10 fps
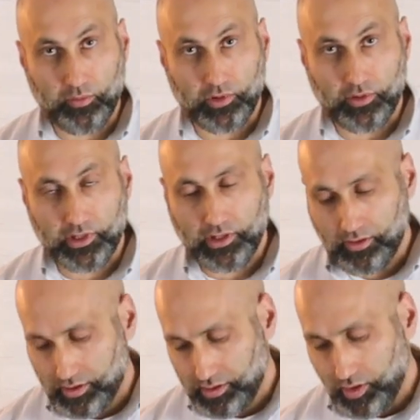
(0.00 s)
employee,
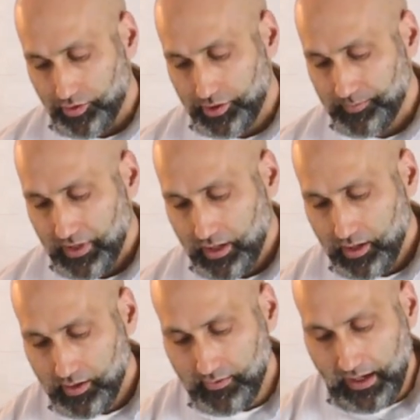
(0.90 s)
or owner
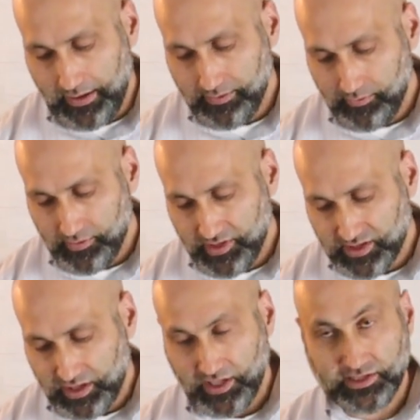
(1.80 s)
that
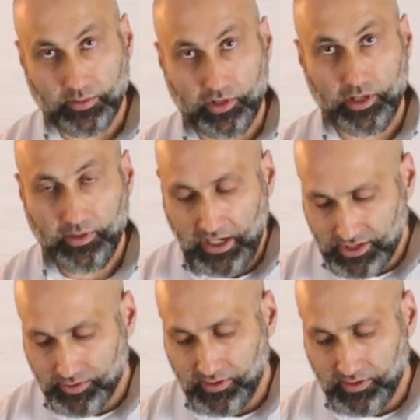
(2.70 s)
this customer has